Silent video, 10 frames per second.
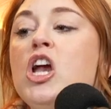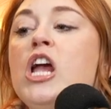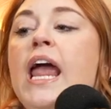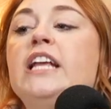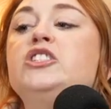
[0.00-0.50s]

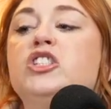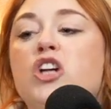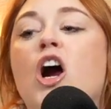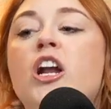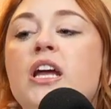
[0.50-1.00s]
it
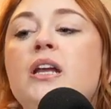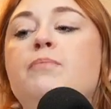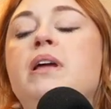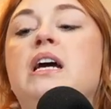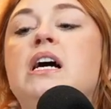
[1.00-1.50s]
started
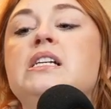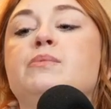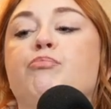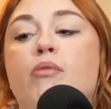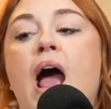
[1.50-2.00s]
because
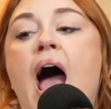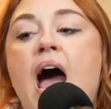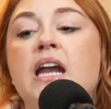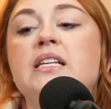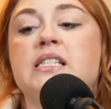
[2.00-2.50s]

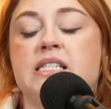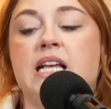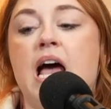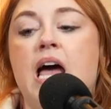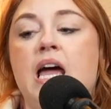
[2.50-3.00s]
Brad
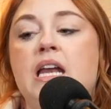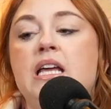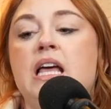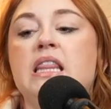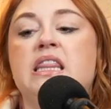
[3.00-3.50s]
said
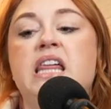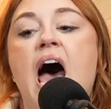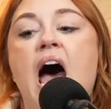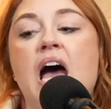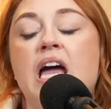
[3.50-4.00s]

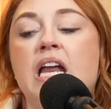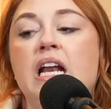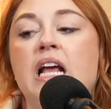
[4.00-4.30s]
that